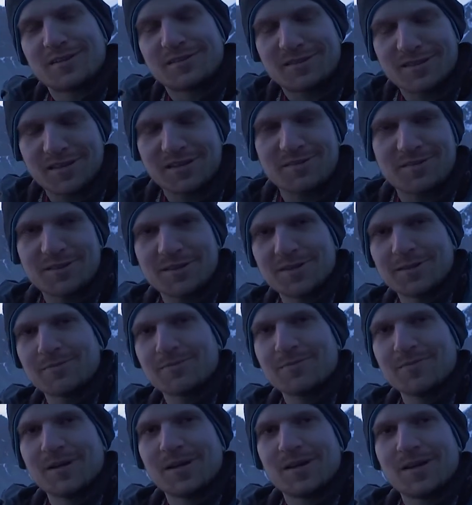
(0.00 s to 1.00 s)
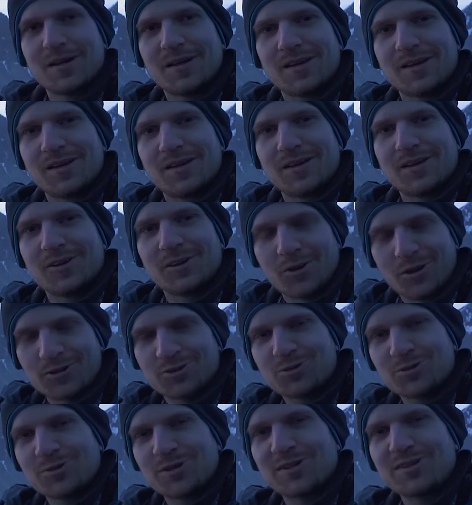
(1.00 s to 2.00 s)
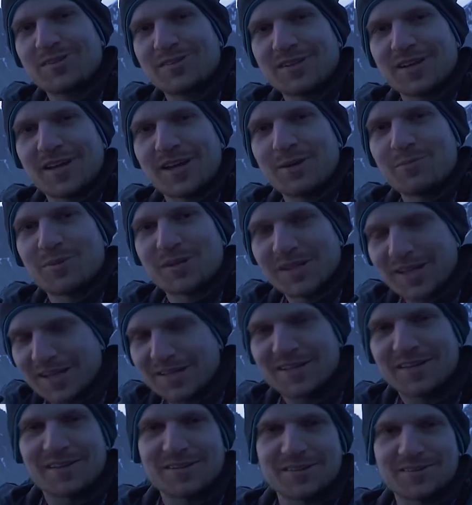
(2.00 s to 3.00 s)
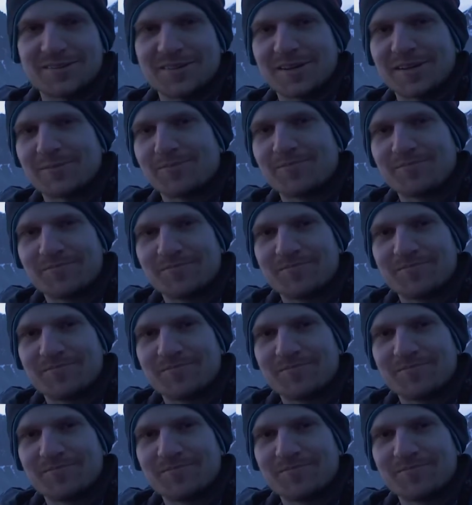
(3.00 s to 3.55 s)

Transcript: take them not during the day, but any other time.